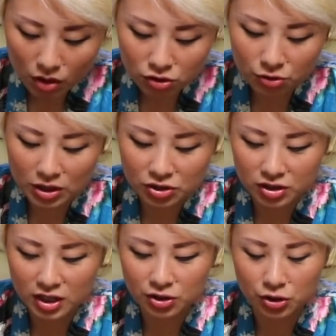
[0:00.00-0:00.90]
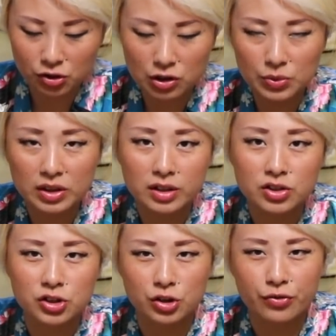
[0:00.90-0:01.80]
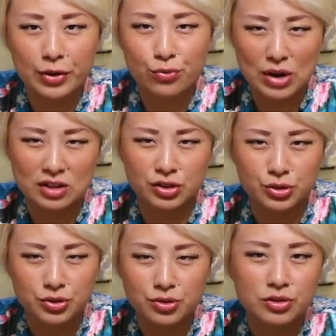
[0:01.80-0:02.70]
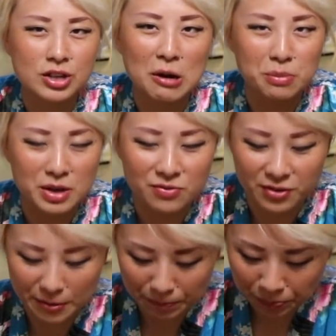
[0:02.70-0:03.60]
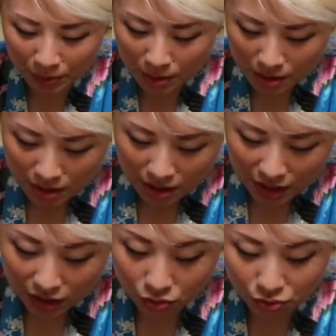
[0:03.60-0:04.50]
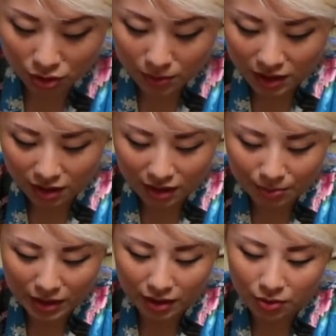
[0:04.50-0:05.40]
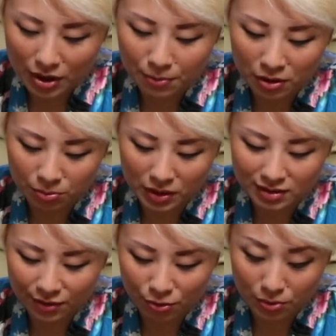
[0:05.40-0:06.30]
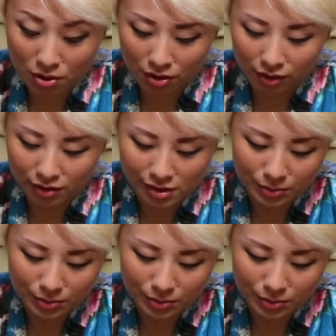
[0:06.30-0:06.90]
Sriracha tastes so good with a stir-fried rice noodle. It's all meefin. I grew up eating that. My grandpa makes that for me all the time.